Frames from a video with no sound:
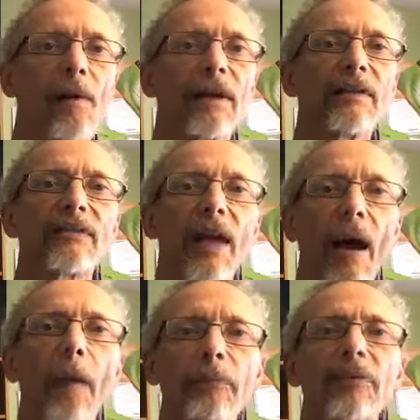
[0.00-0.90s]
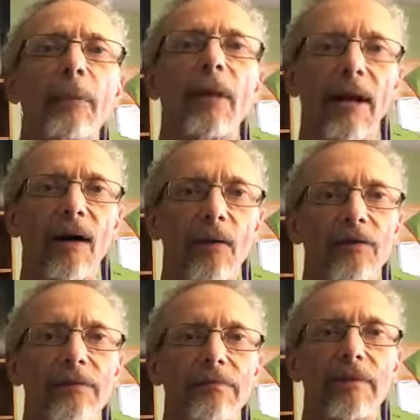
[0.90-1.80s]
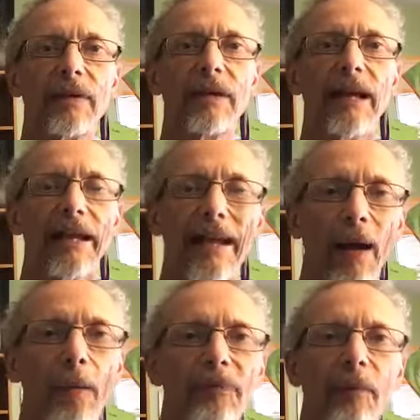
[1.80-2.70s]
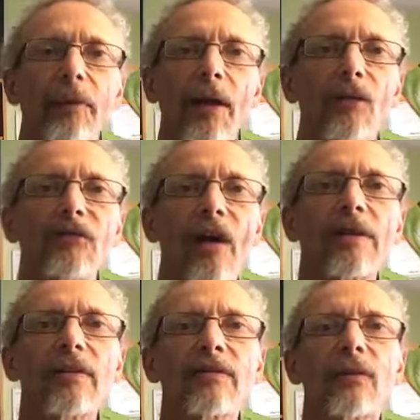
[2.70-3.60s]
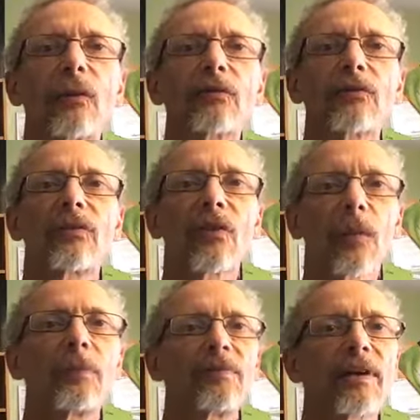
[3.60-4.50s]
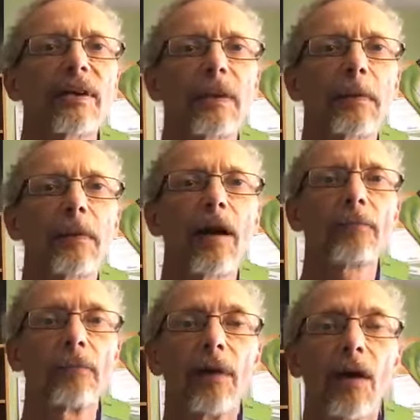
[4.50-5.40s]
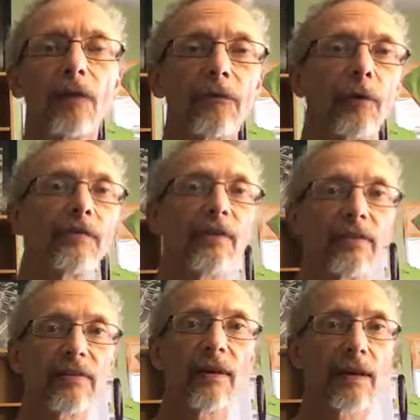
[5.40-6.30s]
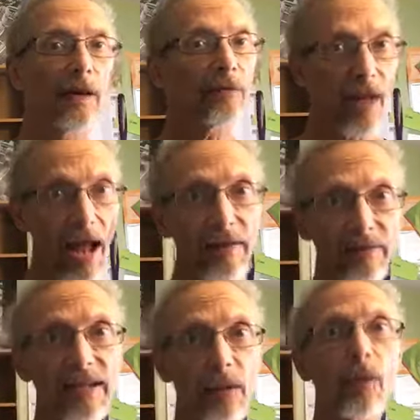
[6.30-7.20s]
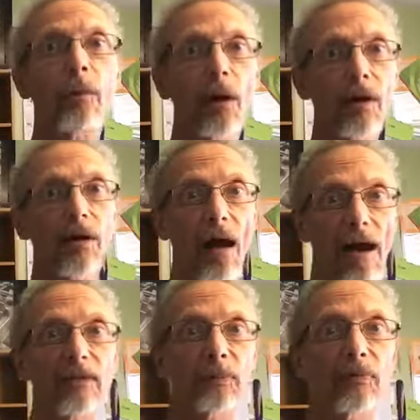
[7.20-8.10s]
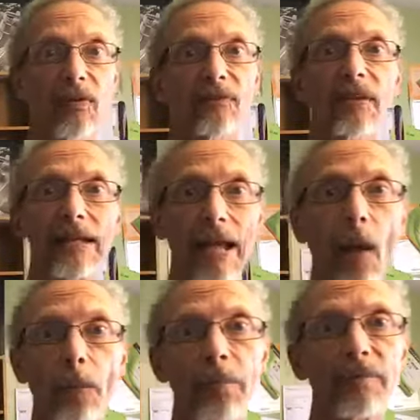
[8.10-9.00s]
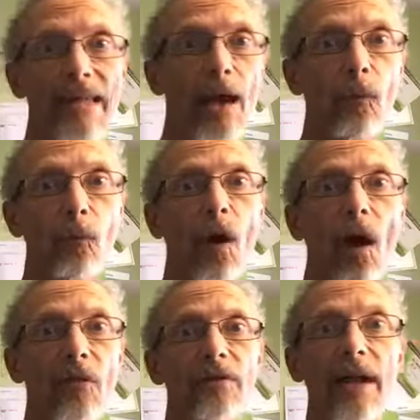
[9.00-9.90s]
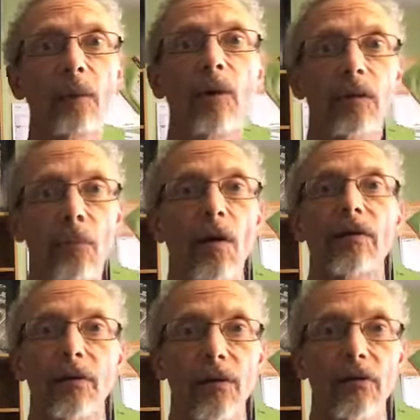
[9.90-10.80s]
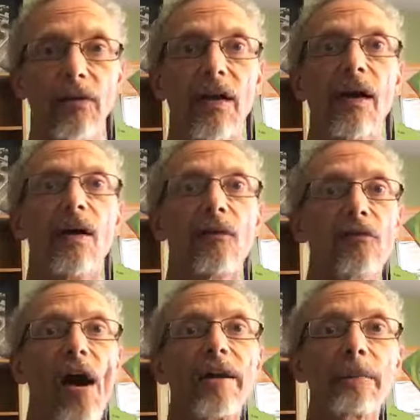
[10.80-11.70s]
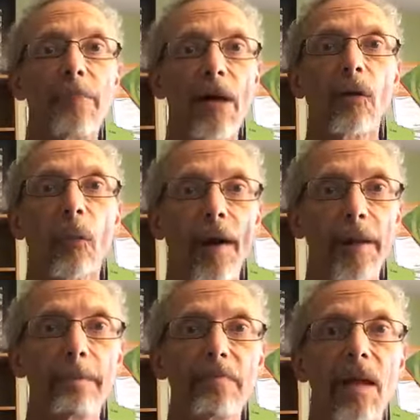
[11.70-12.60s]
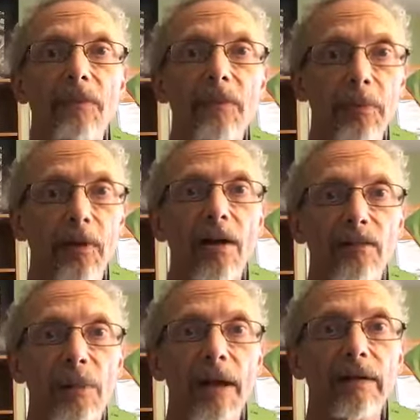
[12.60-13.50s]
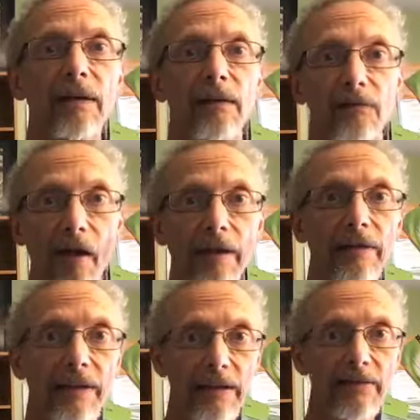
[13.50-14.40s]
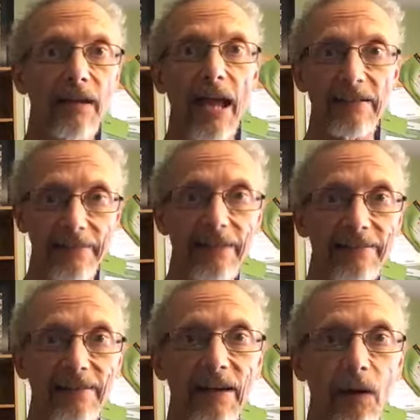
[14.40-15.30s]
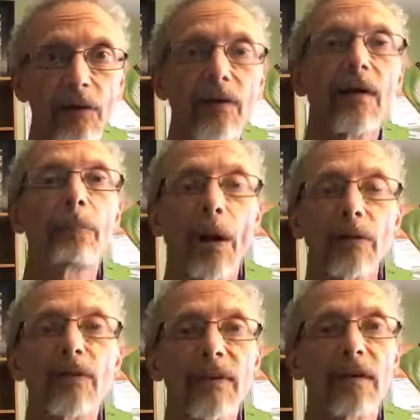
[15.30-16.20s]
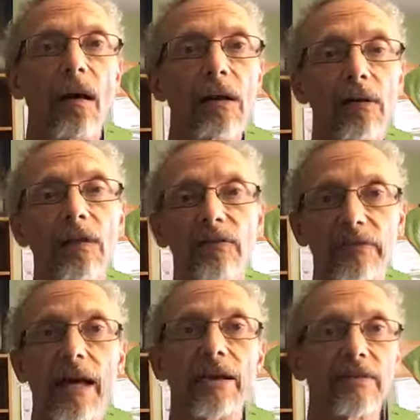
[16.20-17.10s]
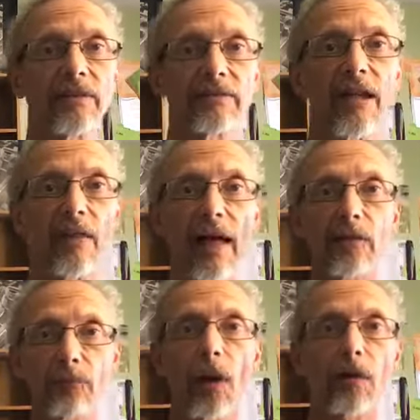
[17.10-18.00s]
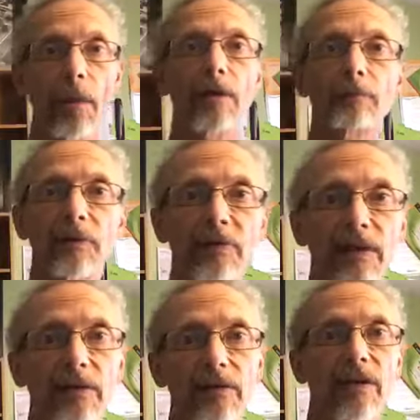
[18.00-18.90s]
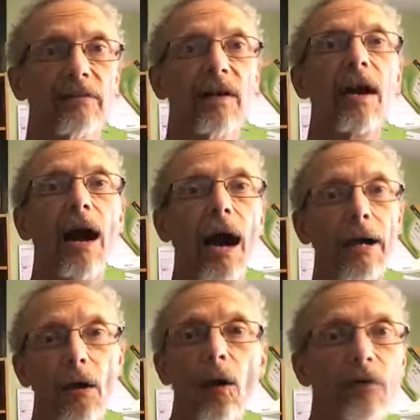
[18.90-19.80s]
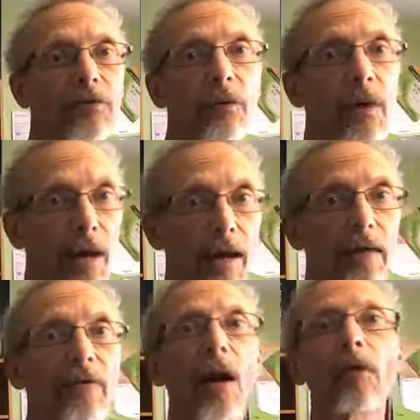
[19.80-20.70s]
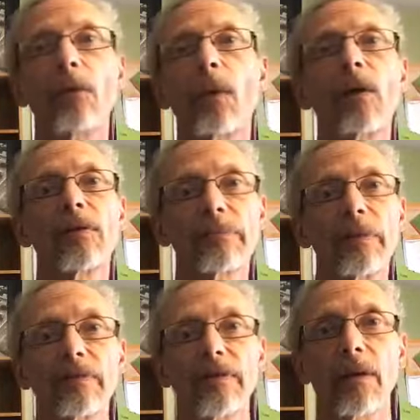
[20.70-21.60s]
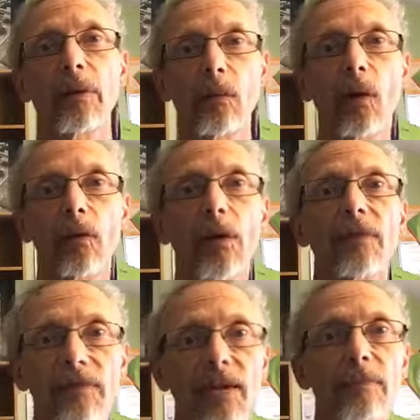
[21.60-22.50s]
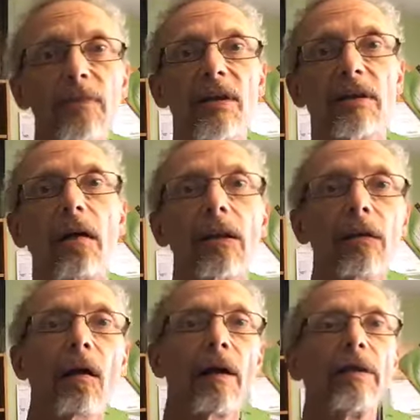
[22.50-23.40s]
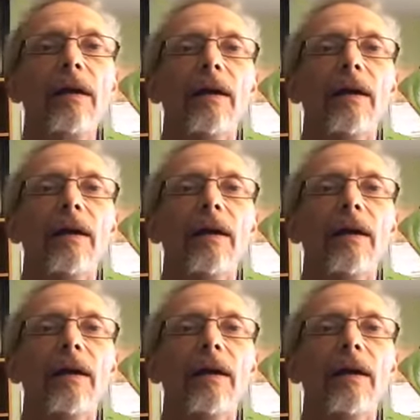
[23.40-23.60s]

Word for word: is to help someone else and help someone else find a solution to their particular problem. For instance, if, as a network marketer, I specifically help net, other network marketers find a better way to prospect, find leads, and get sales by using online strategies. Now, that's one of my particular niche. I also have a health and wellness business that we work with, same thing, online.